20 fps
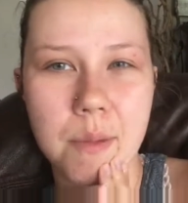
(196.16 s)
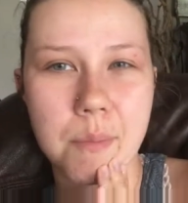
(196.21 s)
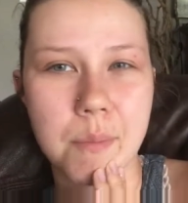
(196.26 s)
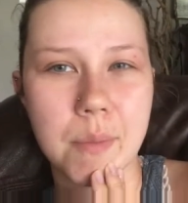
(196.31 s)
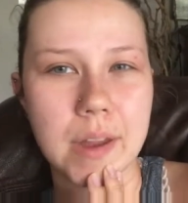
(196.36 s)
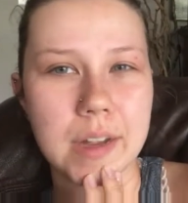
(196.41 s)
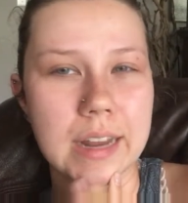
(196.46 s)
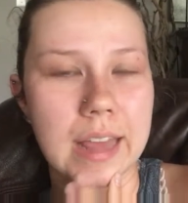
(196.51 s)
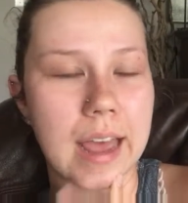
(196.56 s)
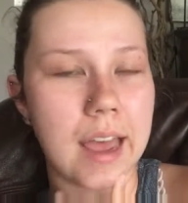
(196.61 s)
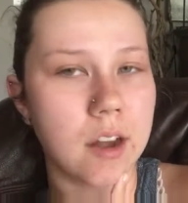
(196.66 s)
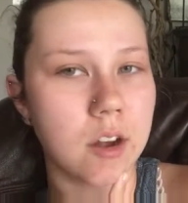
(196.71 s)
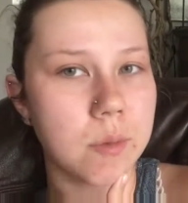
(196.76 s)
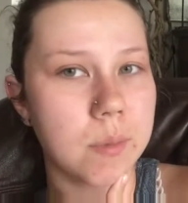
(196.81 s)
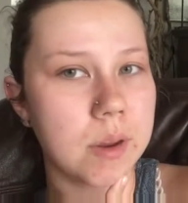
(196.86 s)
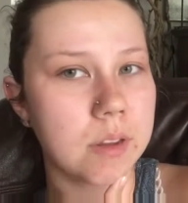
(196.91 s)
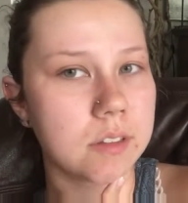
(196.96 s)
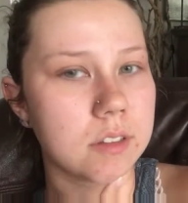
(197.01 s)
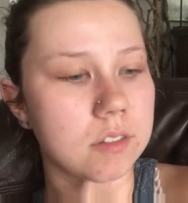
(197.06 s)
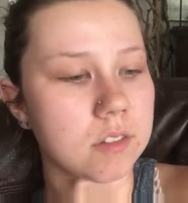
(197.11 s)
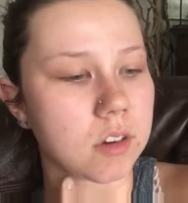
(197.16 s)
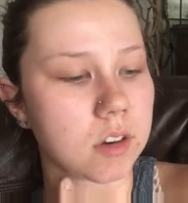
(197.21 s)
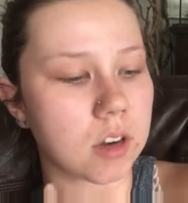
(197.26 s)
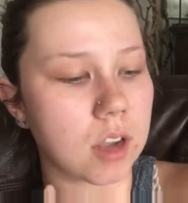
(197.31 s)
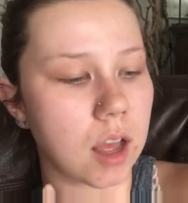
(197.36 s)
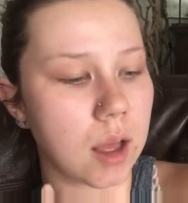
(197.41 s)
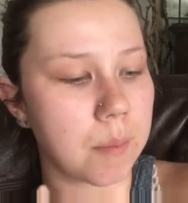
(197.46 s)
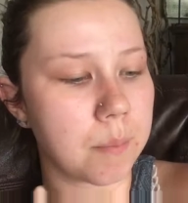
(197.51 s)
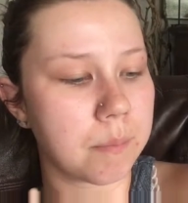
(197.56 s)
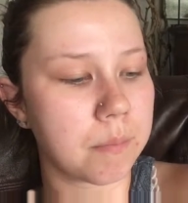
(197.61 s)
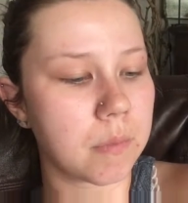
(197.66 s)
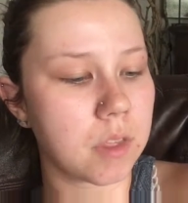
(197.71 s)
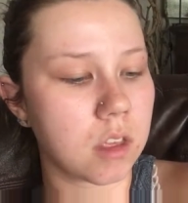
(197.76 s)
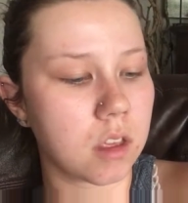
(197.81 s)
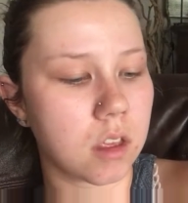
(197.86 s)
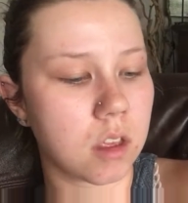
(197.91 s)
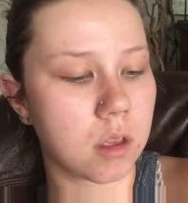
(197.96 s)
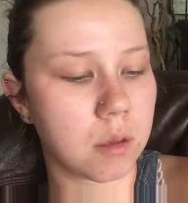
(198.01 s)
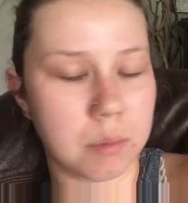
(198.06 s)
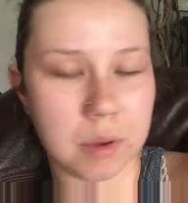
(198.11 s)
my dad or my sister come
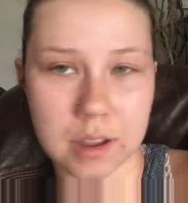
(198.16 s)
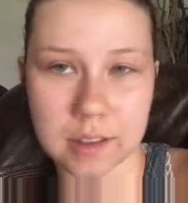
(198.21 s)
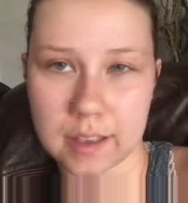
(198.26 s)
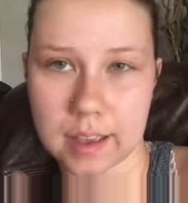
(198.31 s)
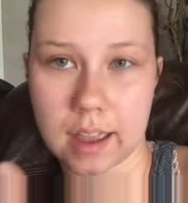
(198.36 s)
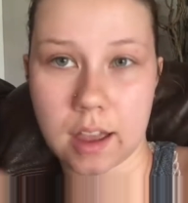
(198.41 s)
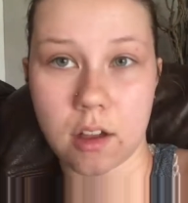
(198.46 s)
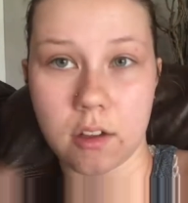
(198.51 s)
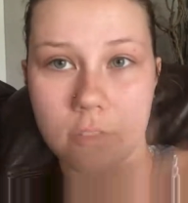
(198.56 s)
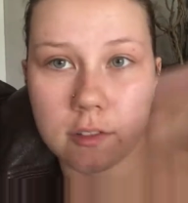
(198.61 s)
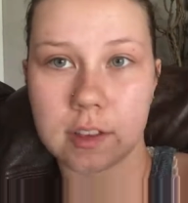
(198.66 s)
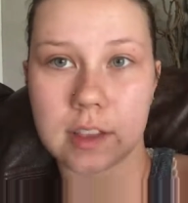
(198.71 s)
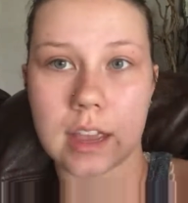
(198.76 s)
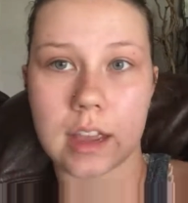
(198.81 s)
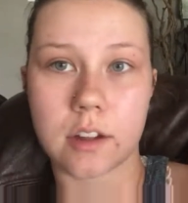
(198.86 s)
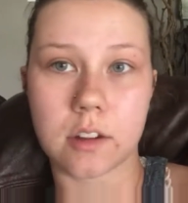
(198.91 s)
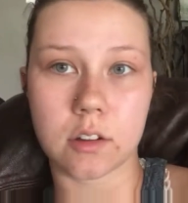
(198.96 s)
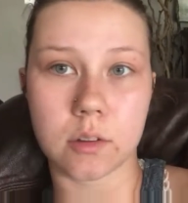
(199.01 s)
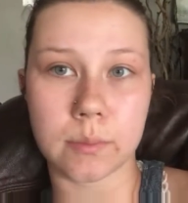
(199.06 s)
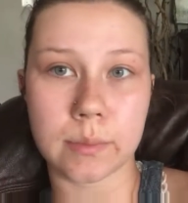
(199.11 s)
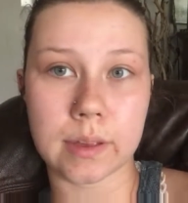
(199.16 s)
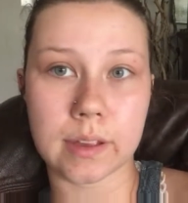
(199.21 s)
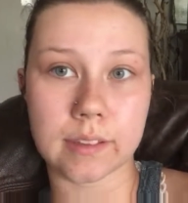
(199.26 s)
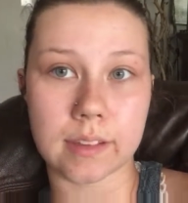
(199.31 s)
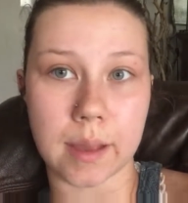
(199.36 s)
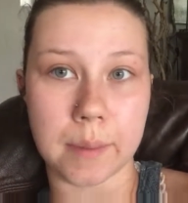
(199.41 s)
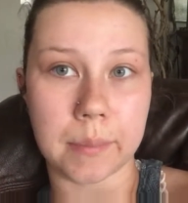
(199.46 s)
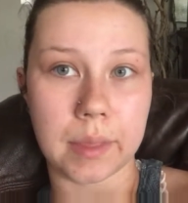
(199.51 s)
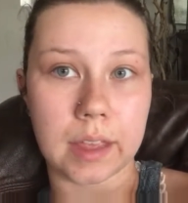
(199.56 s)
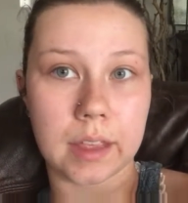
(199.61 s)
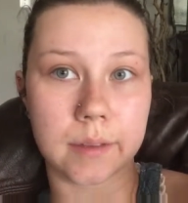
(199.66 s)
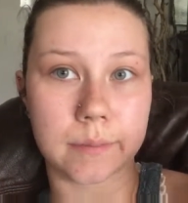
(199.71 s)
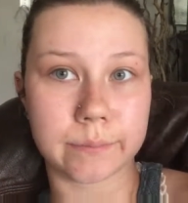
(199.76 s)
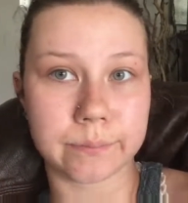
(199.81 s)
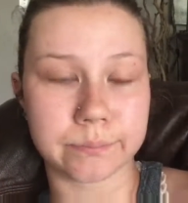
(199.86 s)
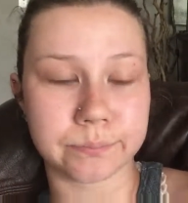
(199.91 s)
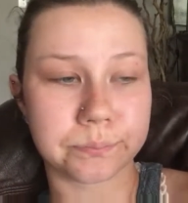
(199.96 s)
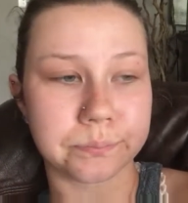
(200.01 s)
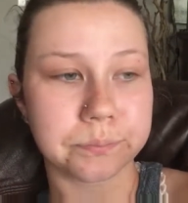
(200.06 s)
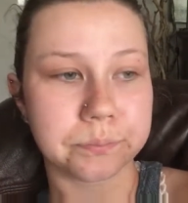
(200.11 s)
because I can obviously can't do it because I'm like
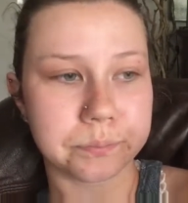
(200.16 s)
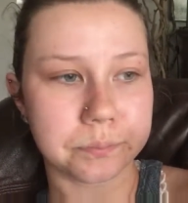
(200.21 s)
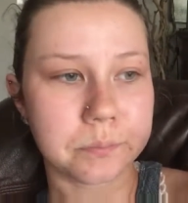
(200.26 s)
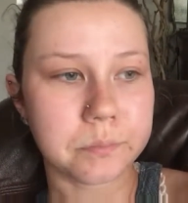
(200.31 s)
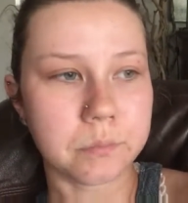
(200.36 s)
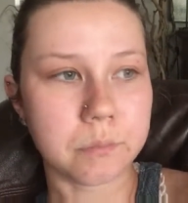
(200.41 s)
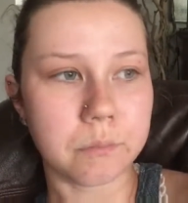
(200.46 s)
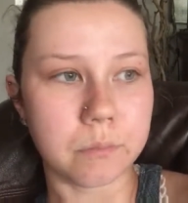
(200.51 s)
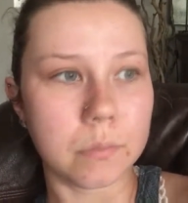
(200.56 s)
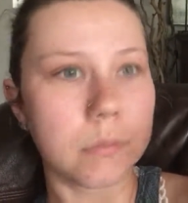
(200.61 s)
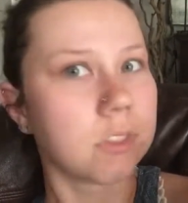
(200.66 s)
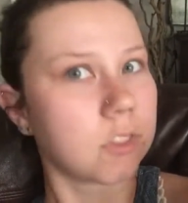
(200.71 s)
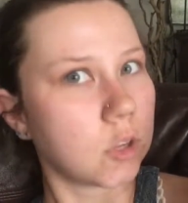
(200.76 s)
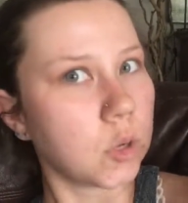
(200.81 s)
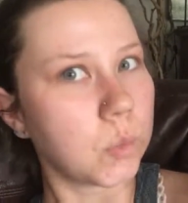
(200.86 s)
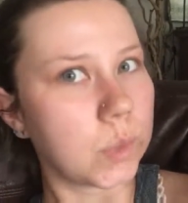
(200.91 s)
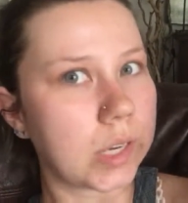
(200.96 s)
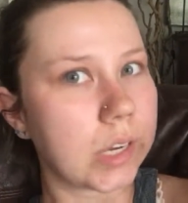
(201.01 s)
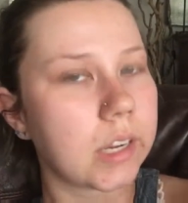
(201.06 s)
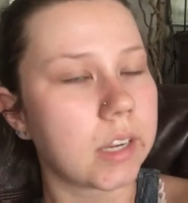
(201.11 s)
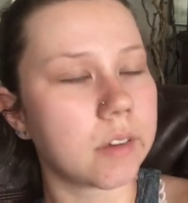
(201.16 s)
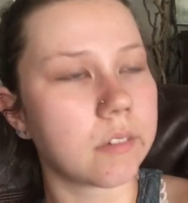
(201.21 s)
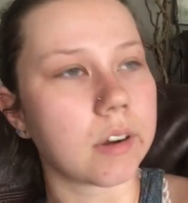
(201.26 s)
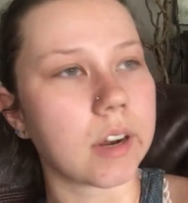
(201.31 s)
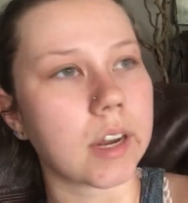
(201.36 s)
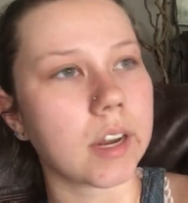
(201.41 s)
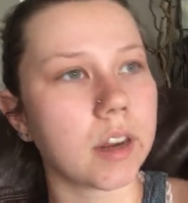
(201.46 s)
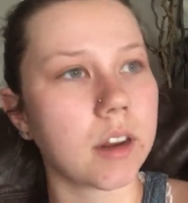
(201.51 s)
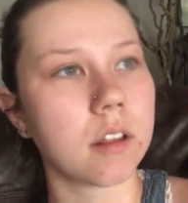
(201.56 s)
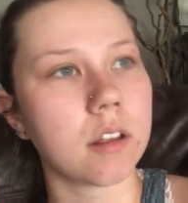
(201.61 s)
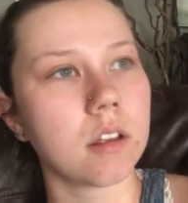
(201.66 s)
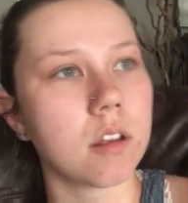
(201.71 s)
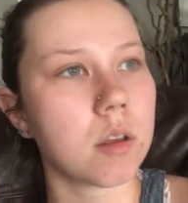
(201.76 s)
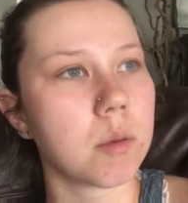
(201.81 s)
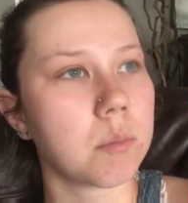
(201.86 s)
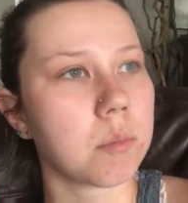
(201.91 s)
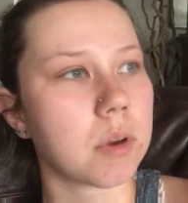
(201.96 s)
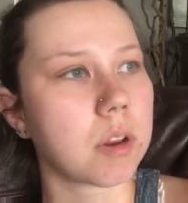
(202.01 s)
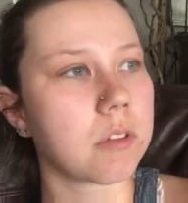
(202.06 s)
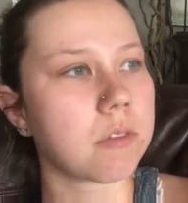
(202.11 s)
doing it right
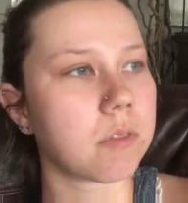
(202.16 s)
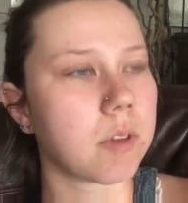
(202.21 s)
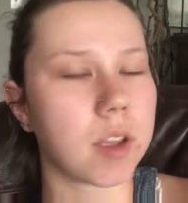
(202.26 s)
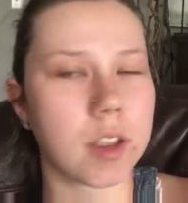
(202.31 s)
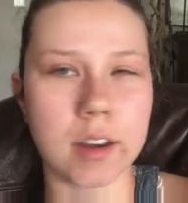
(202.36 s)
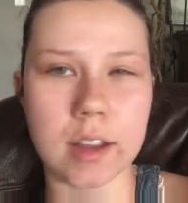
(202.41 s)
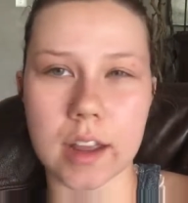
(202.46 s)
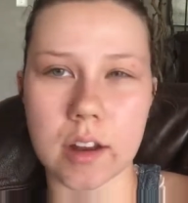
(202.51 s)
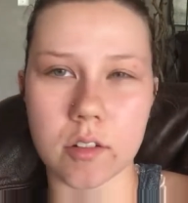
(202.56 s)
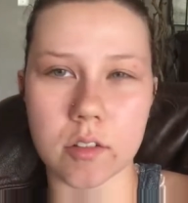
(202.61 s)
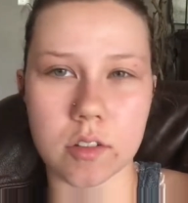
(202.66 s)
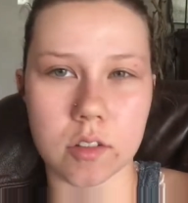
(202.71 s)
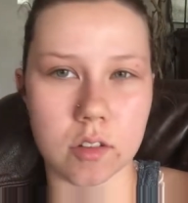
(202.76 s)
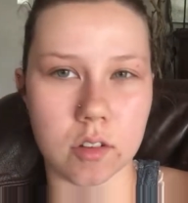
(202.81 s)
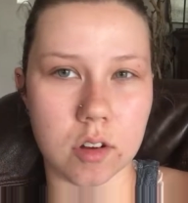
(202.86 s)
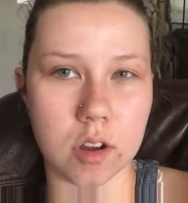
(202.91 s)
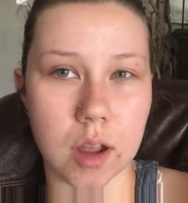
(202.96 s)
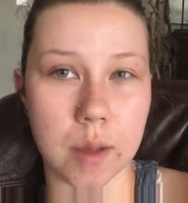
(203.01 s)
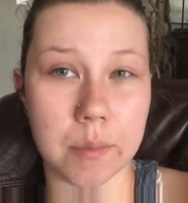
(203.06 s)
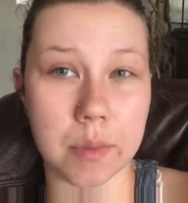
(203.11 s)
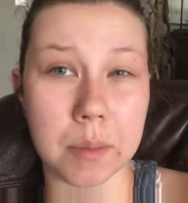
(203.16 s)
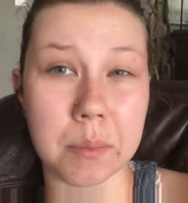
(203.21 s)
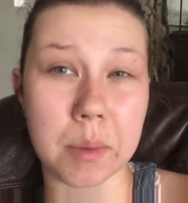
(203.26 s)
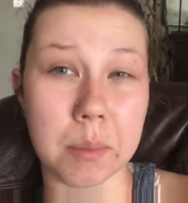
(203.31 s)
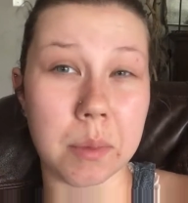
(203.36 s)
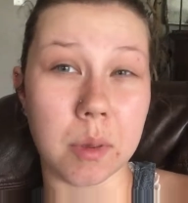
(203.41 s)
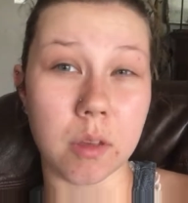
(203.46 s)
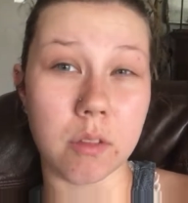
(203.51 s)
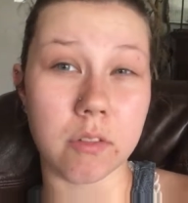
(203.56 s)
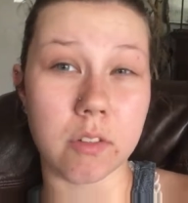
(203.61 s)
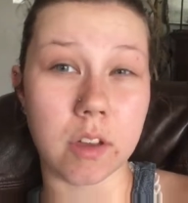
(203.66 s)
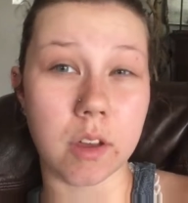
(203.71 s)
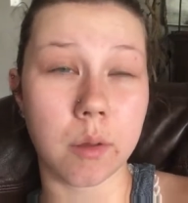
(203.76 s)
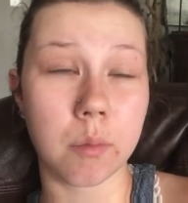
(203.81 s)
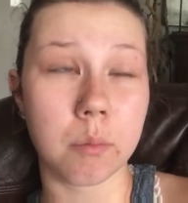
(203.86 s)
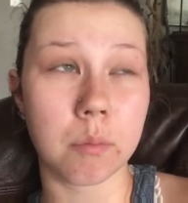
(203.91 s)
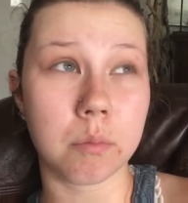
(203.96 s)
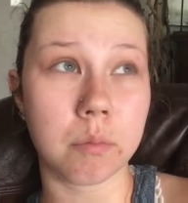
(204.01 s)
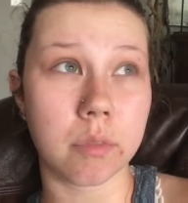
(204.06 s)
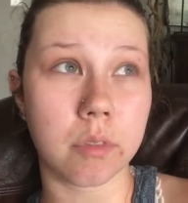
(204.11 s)
but if my dad or sister come they might be able to
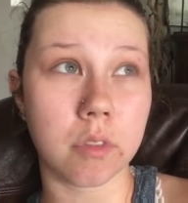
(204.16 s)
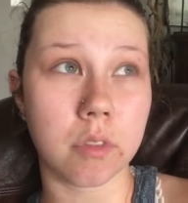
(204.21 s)
film